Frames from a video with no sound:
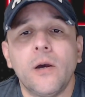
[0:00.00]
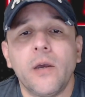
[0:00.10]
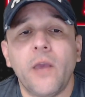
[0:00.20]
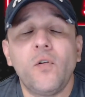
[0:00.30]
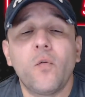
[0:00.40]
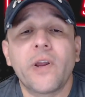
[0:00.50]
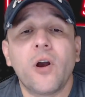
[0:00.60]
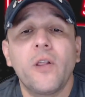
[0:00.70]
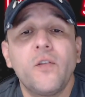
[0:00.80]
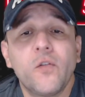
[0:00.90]
If you were
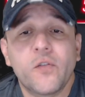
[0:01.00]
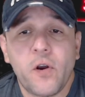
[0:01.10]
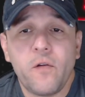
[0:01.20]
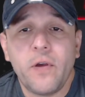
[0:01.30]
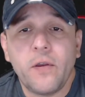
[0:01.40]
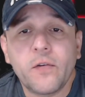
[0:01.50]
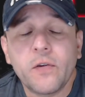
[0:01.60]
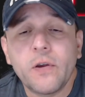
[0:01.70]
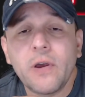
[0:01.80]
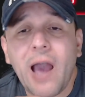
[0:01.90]
called into service
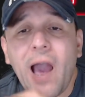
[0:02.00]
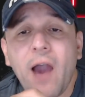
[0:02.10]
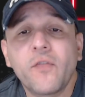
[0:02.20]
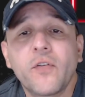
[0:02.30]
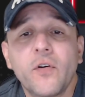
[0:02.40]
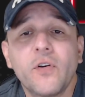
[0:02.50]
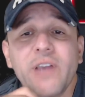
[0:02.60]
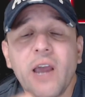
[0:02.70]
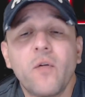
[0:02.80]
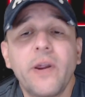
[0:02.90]
after
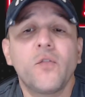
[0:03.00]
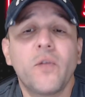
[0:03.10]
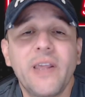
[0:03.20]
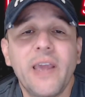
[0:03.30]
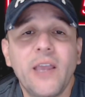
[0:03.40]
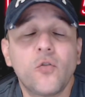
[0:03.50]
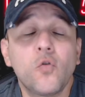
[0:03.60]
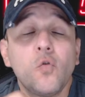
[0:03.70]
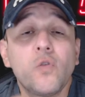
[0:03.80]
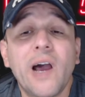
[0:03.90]
January 28,
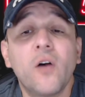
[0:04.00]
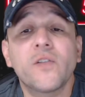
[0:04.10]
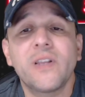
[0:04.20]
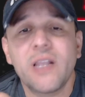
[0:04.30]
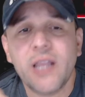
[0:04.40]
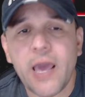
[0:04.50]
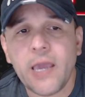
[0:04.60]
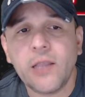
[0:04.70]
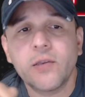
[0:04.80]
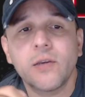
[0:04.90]

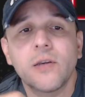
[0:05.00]
2008,